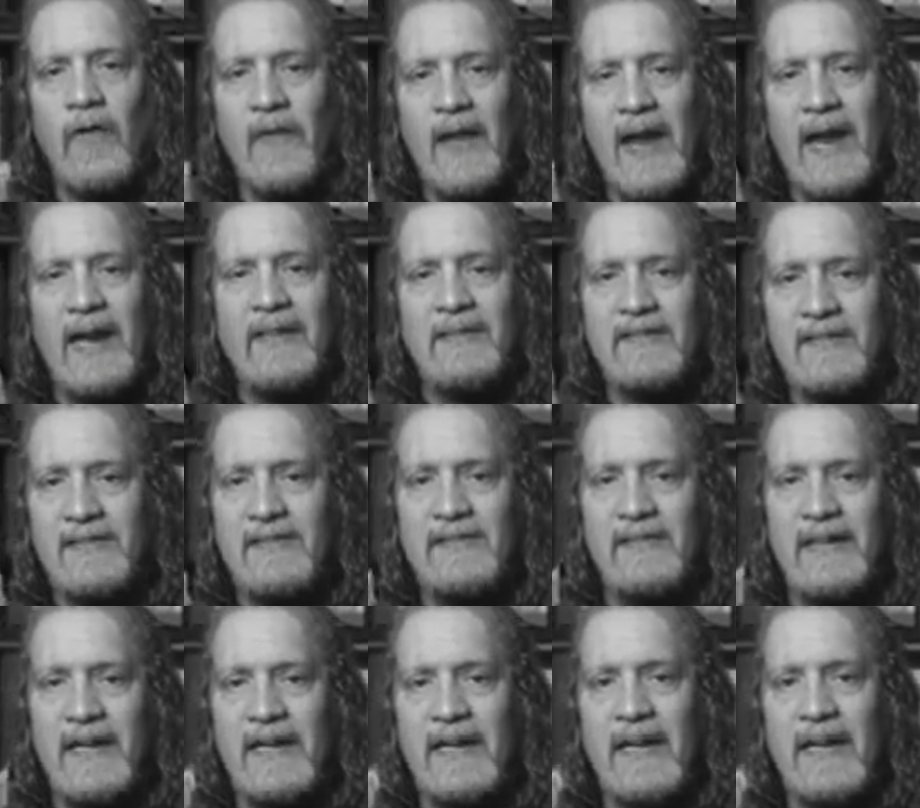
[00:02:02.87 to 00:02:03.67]
that is a
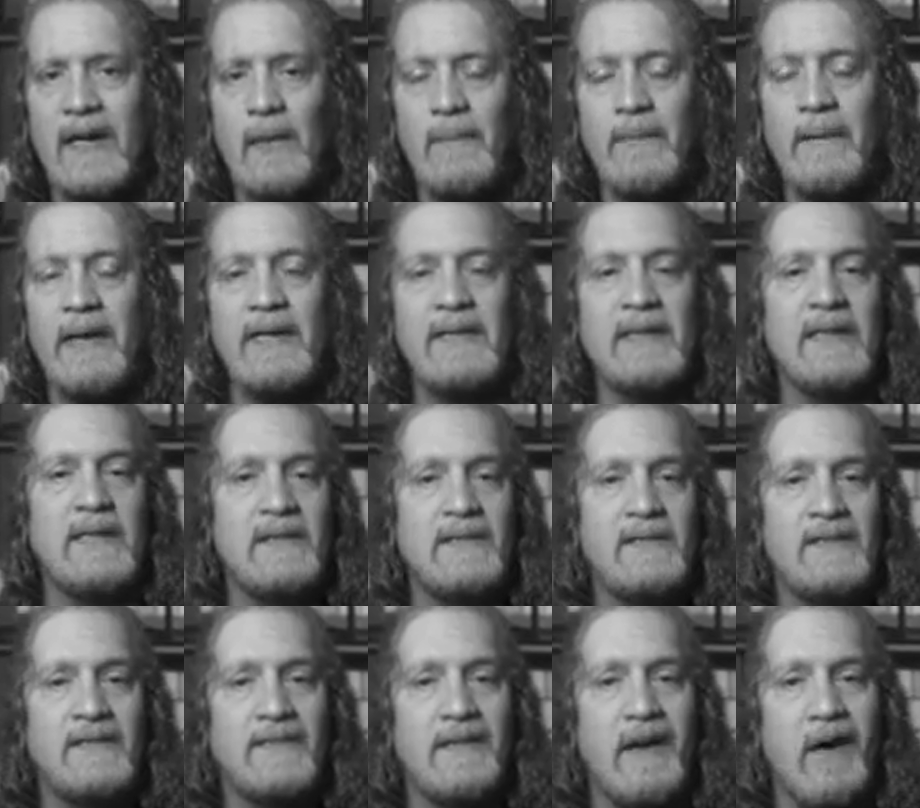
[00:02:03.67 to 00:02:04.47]
sign of how badly
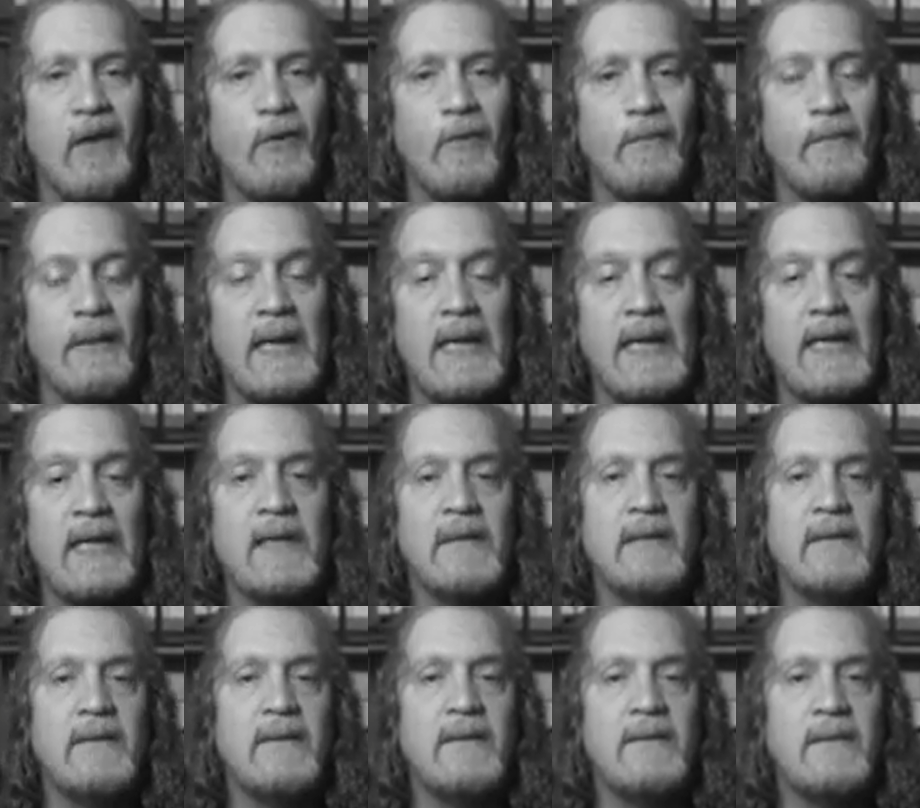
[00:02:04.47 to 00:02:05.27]
it scarred me.
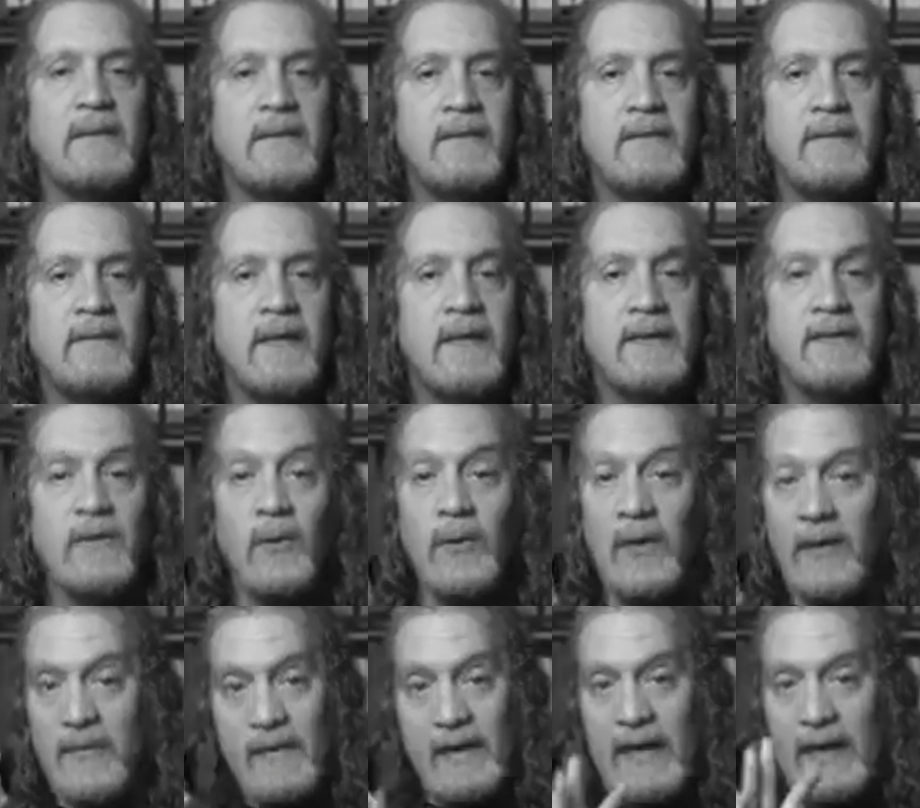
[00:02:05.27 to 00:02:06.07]
And
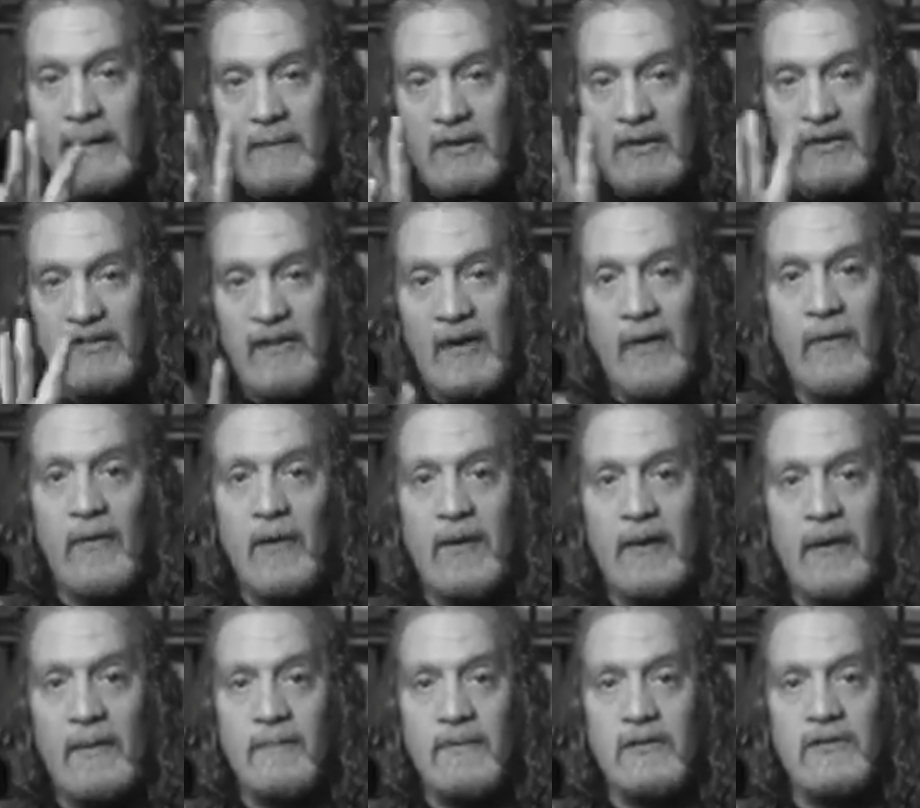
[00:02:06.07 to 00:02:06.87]
don't even get me
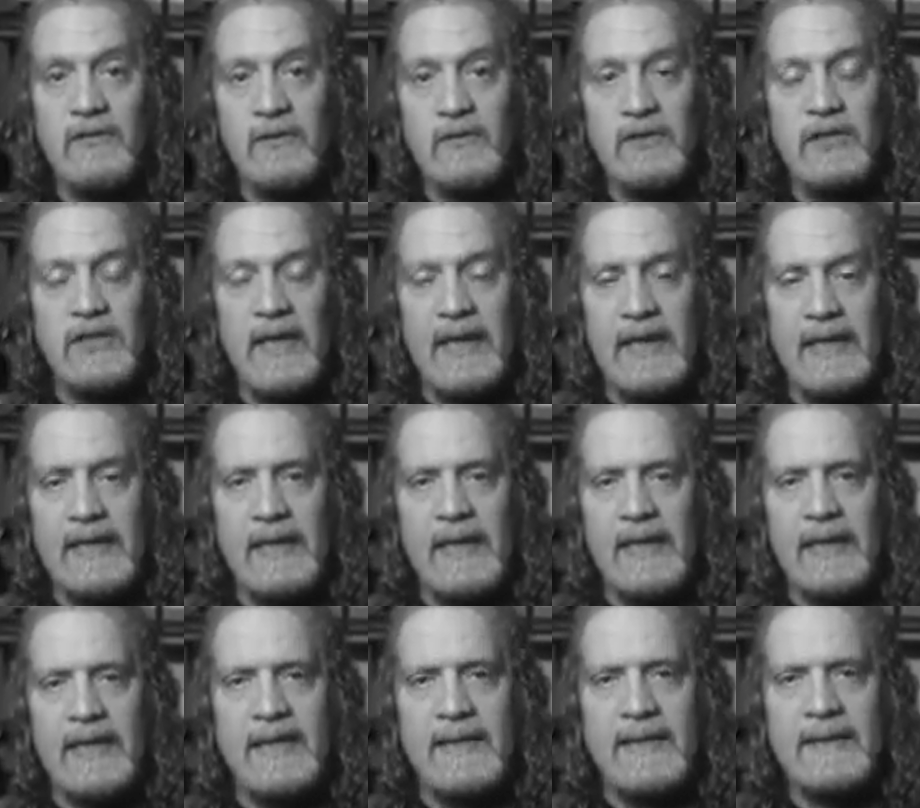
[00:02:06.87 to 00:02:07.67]
started on Mr.
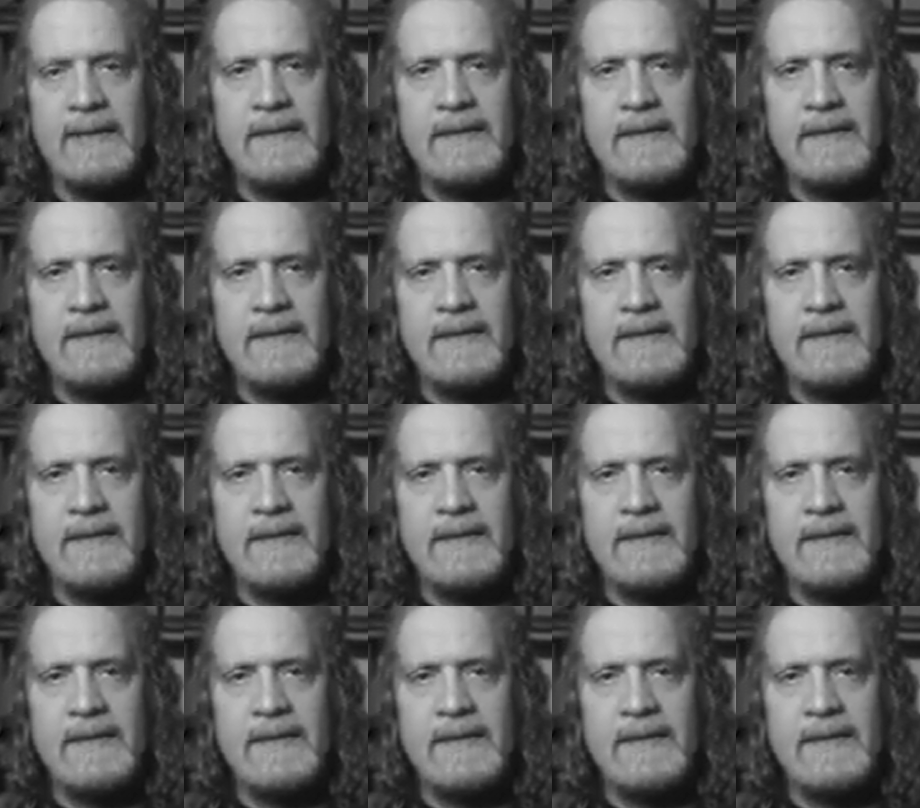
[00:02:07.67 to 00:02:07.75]
Jingling.